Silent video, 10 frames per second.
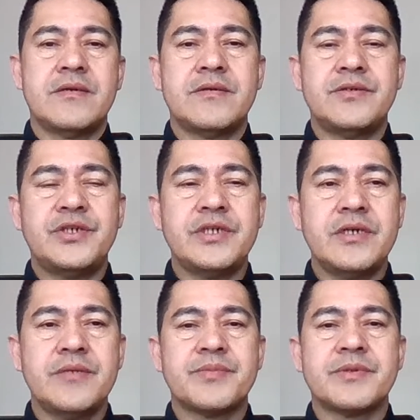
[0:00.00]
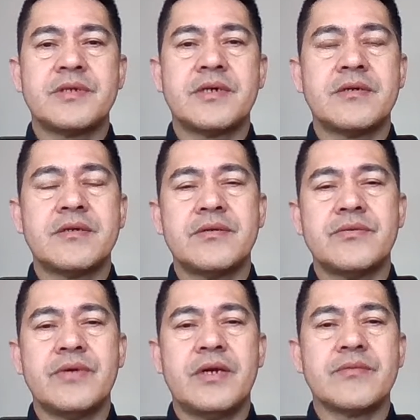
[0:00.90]
sheep,
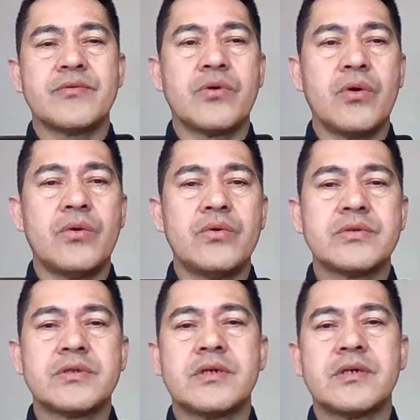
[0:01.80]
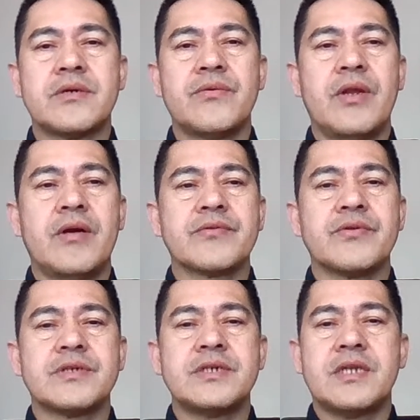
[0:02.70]
well, goat. Well, of
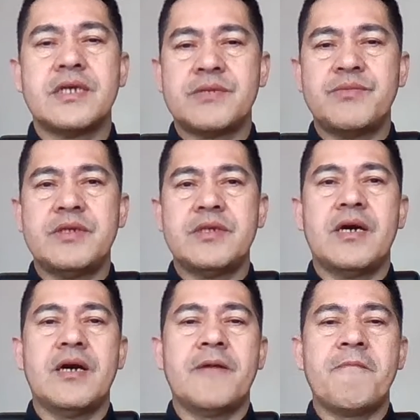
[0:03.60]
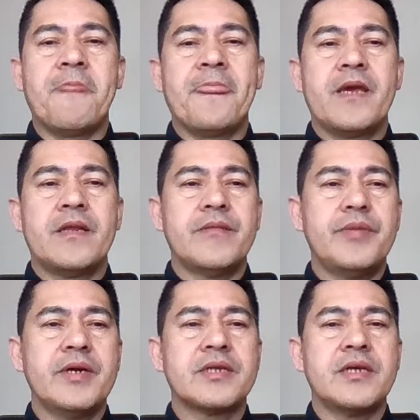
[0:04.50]
course, it has been the
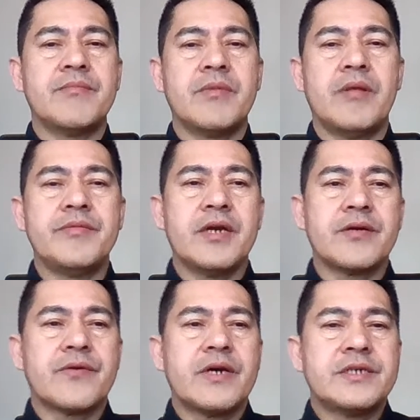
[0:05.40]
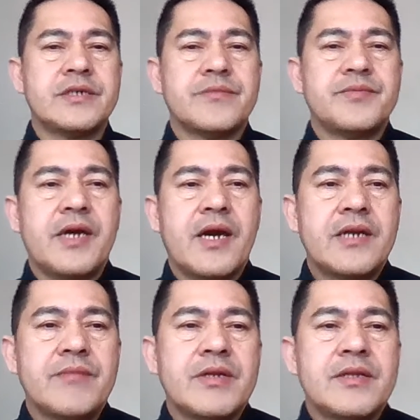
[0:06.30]
victim of the aggression of the
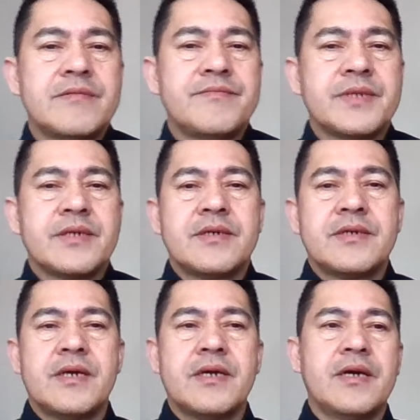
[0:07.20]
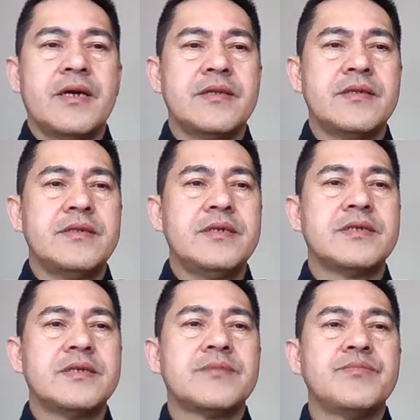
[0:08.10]
animal, and
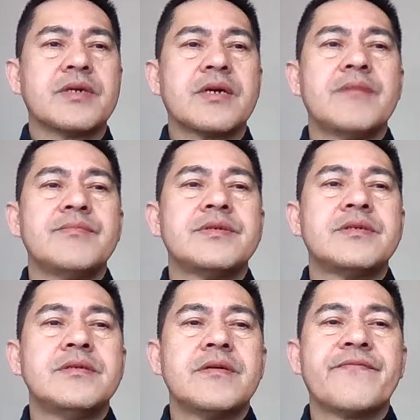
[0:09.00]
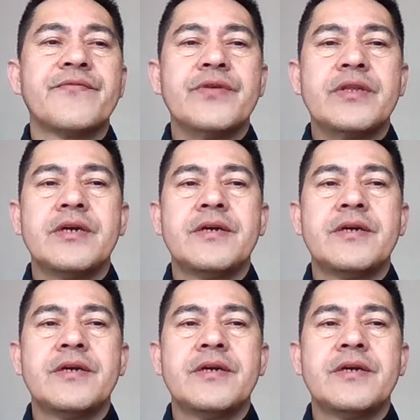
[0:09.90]
this becomes their food.